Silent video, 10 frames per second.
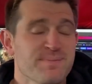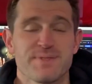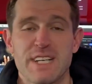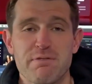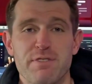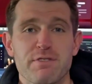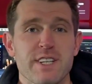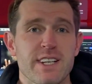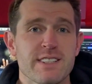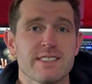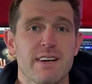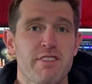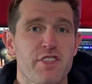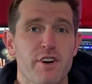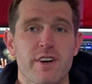7.15,
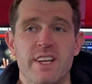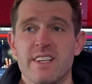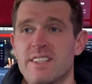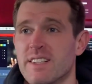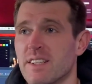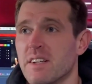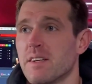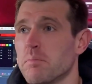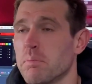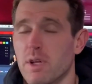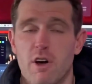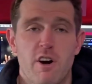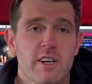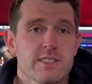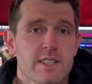7.30,
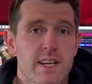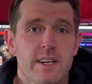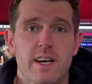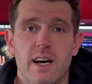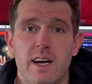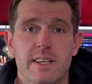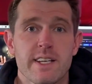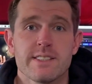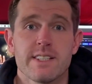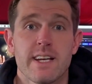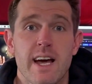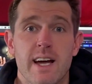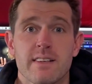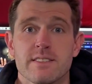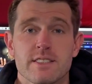Polaris and uh, Yeezy
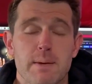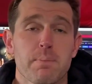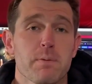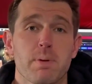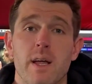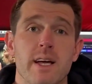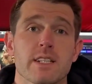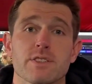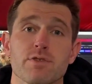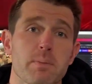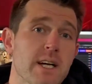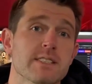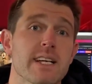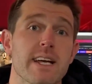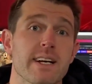had separate plans for my
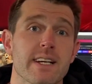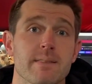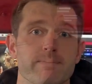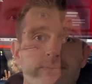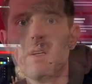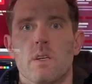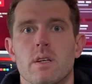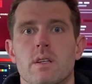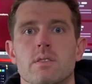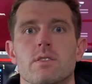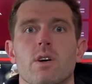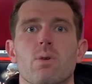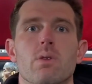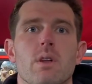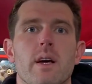sanity.
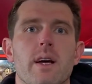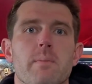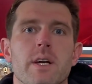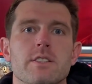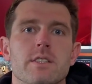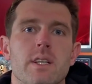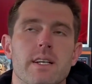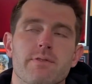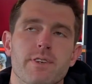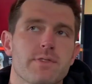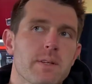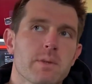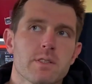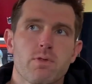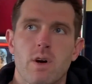So, like I mentioned, like 15
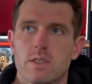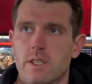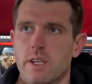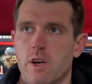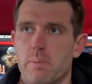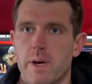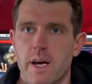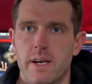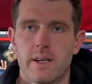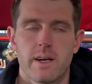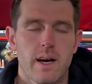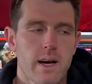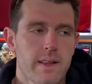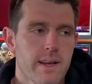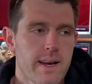minutes before I was going to go to bed,
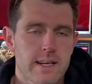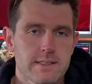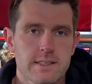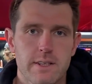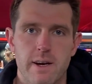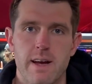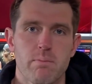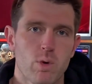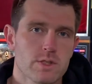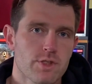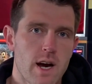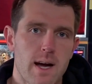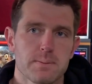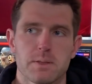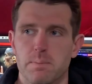uh, they announced that they're going to have more
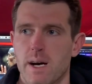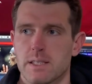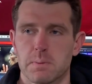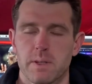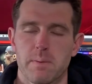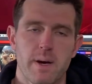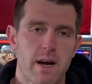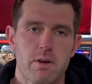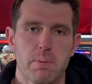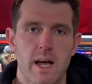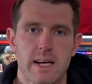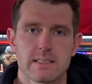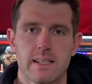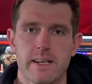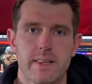drops and possibly the Pirate
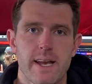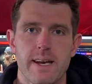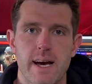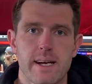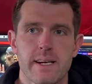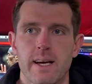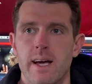Blacks later that night.